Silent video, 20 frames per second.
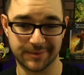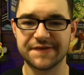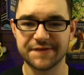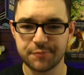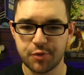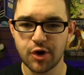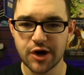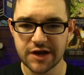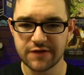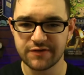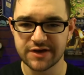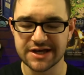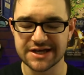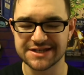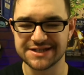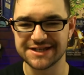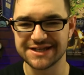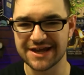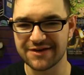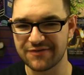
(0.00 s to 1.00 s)
And the point of it
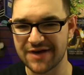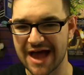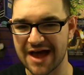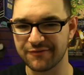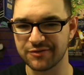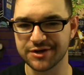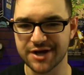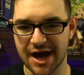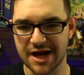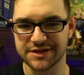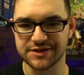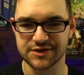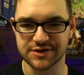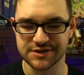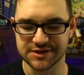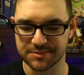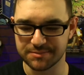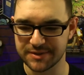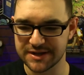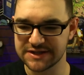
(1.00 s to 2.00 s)
is to give
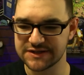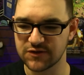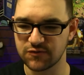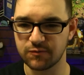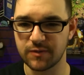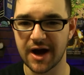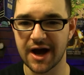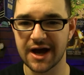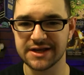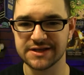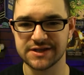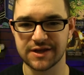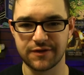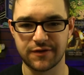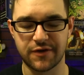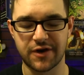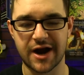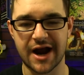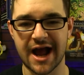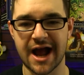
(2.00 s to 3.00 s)
advertisers some peace of mind so
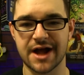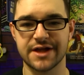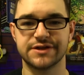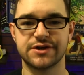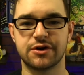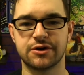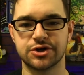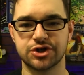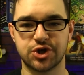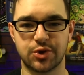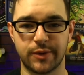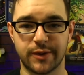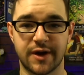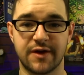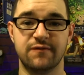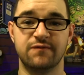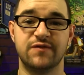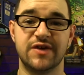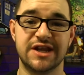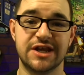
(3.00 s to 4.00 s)
that their ads aren't showing
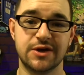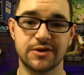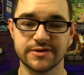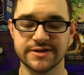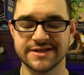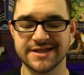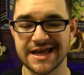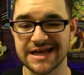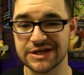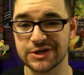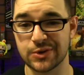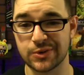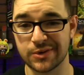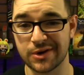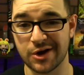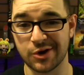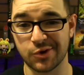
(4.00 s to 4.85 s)
on videos they don't